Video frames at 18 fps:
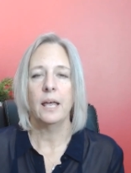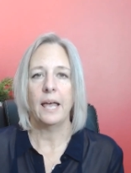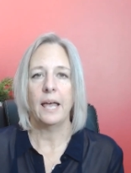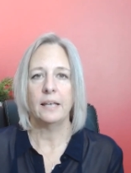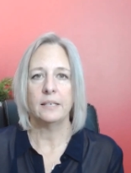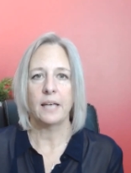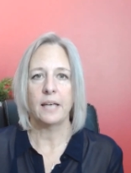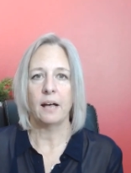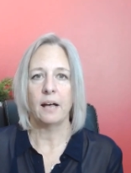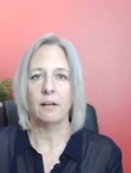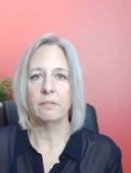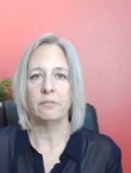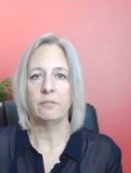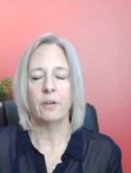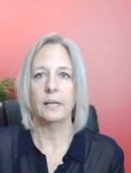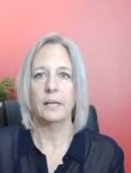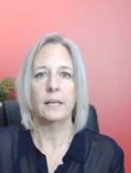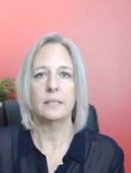and to
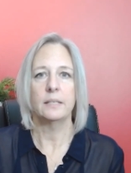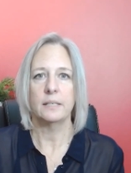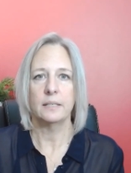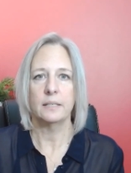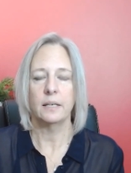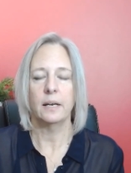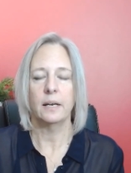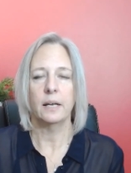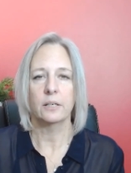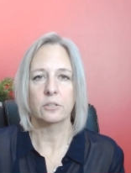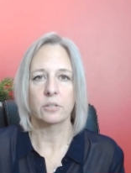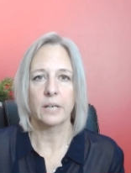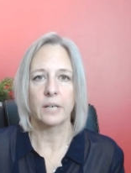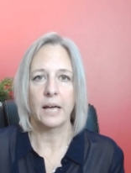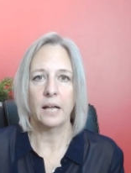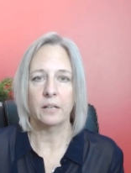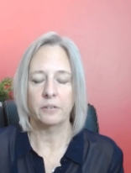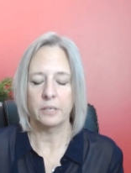have, as I said, extra
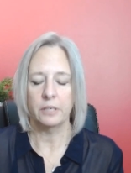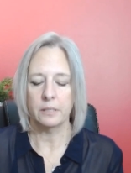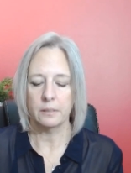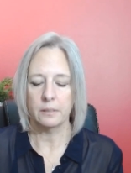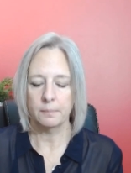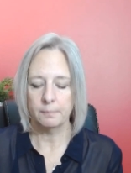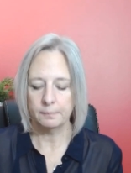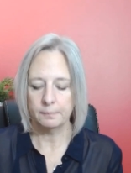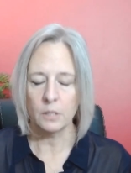calories.